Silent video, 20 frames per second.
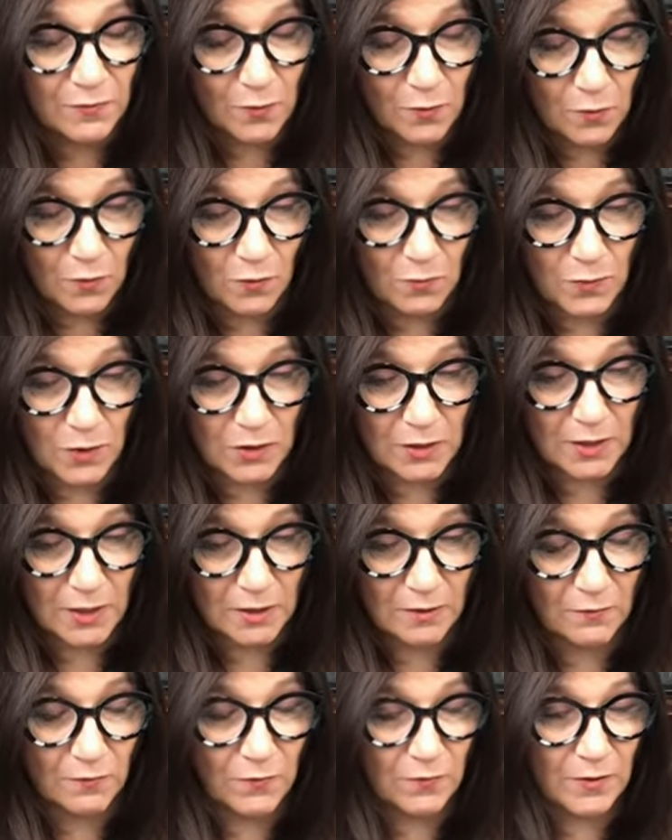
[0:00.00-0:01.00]
whole milk
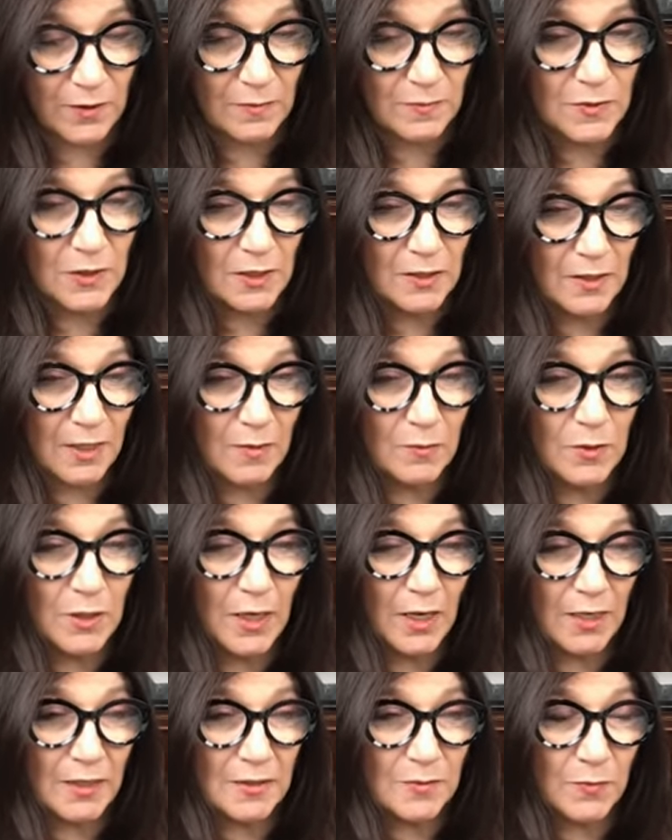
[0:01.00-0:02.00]
in it for them to label it
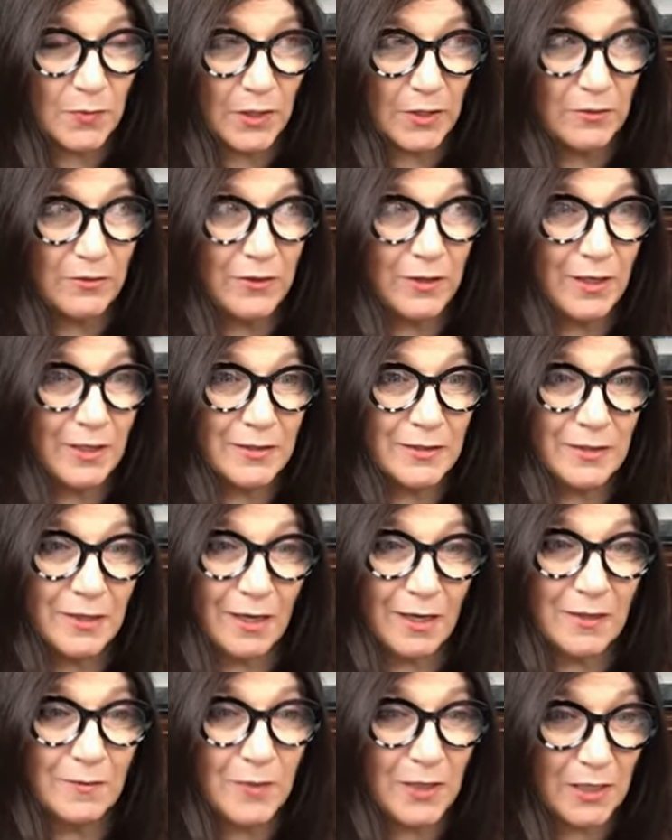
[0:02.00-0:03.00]
as butter. You guys
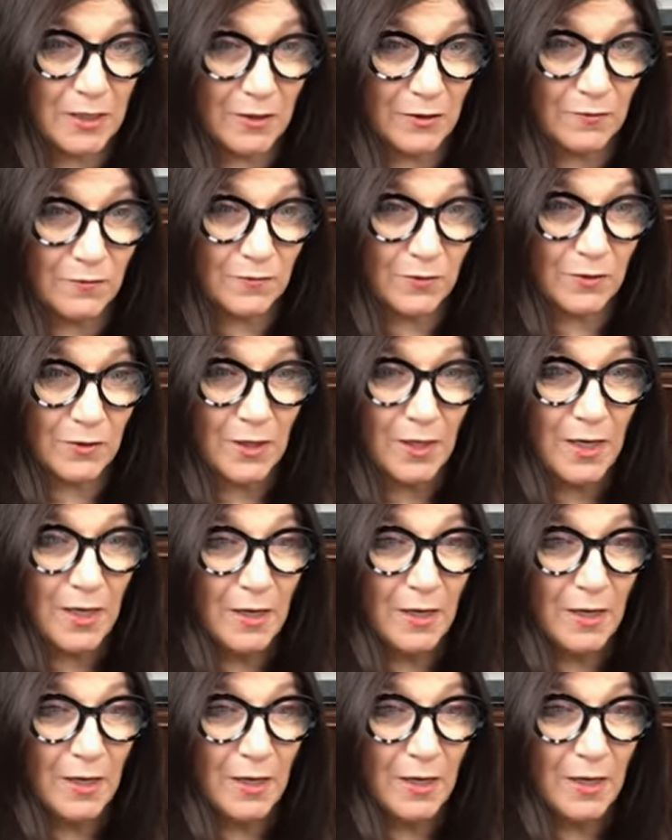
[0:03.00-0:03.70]
got to be careful.